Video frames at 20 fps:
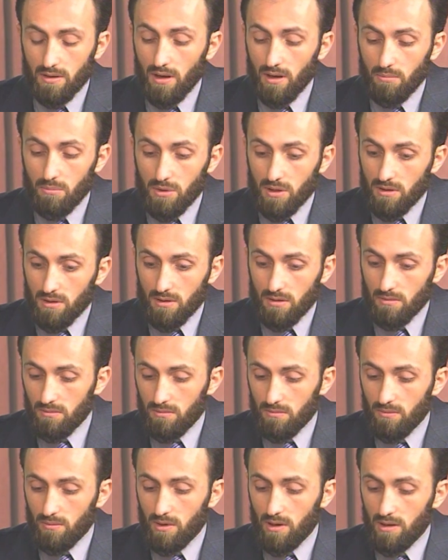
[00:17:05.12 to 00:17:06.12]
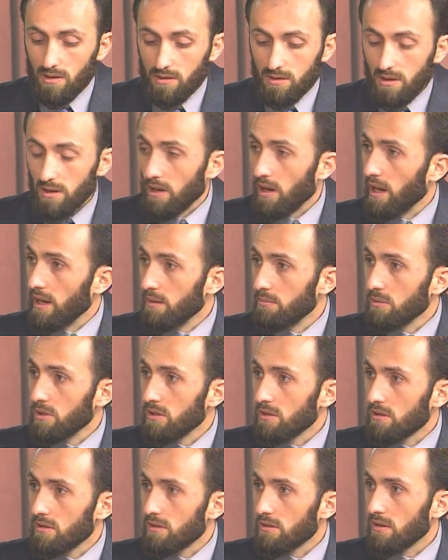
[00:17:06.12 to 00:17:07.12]
Armenian, when I say
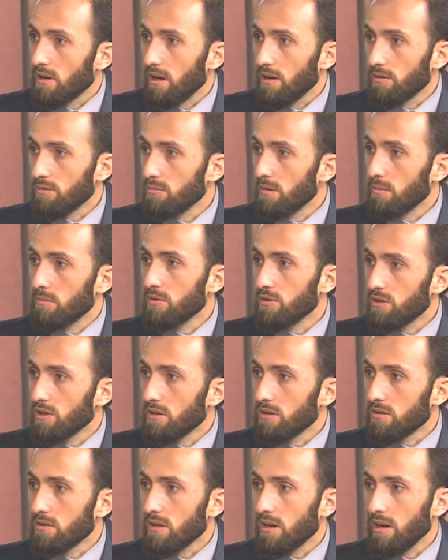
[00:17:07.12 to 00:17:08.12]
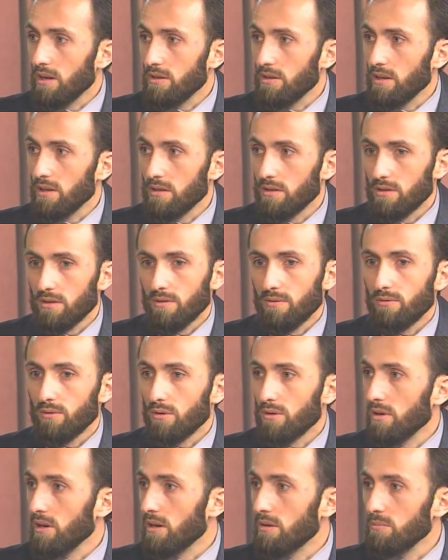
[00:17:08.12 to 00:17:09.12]
enemies, I remember genocide. And
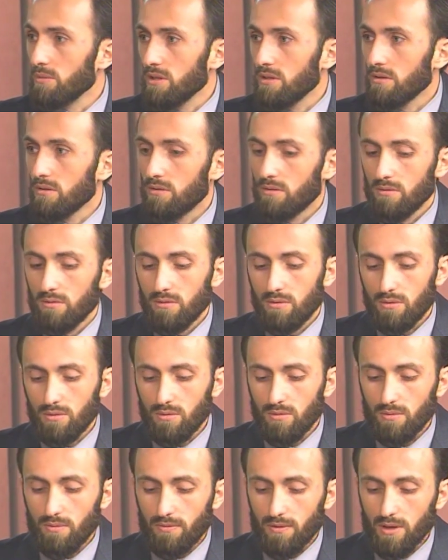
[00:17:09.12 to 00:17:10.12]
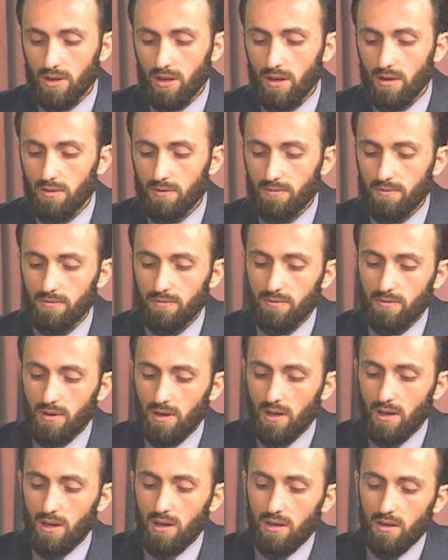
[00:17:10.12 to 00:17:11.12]
for an Armenian to forgive
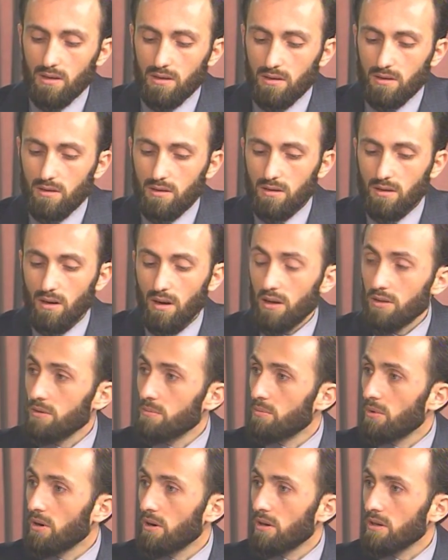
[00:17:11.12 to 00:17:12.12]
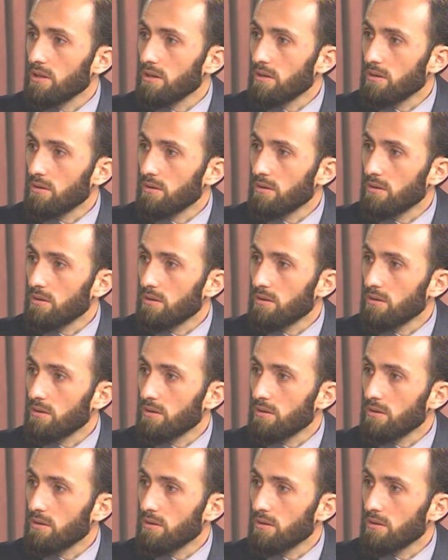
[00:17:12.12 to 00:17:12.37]
the other party